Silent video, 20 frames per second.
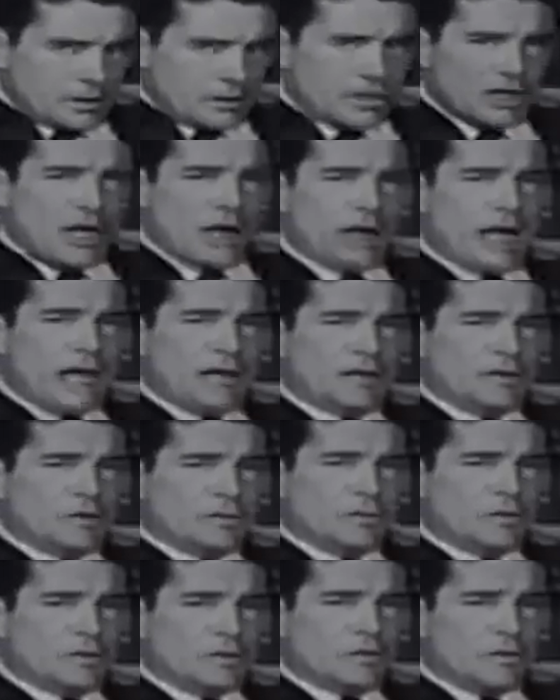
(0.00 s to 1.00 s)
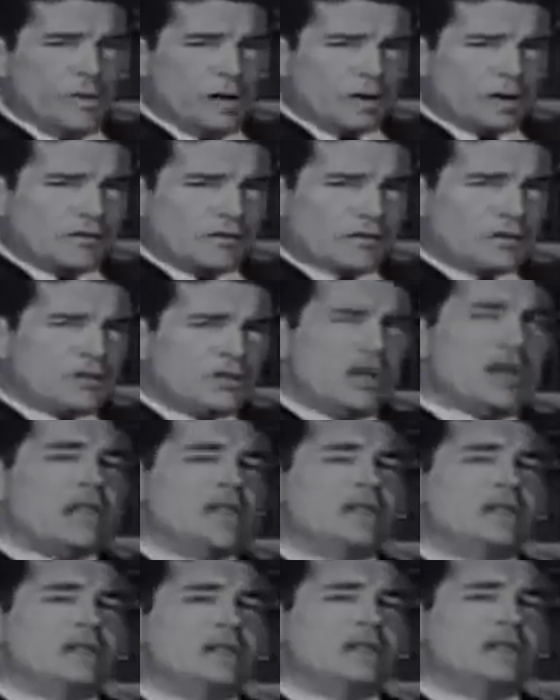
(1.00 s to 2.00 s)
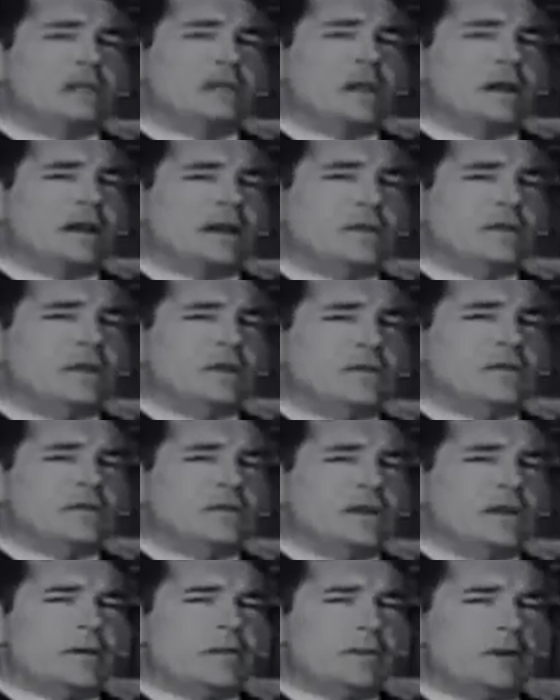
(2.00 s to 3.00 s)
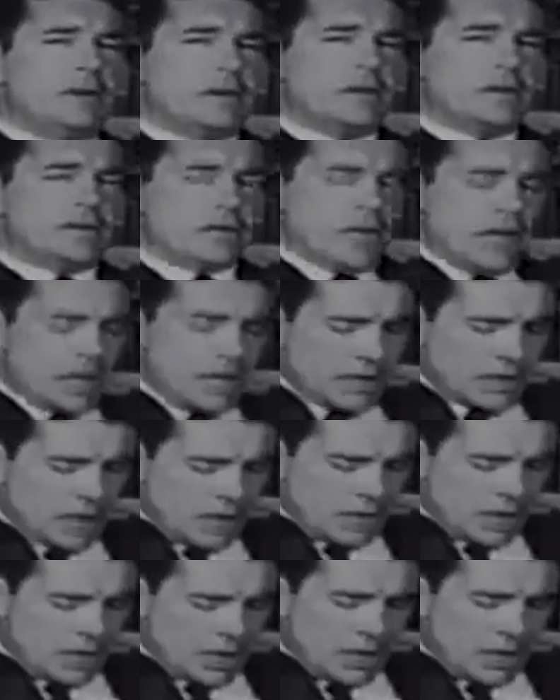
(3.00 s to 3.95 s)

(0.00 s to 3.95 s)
John Adams, one of the giants of the American Revolutionary period, said,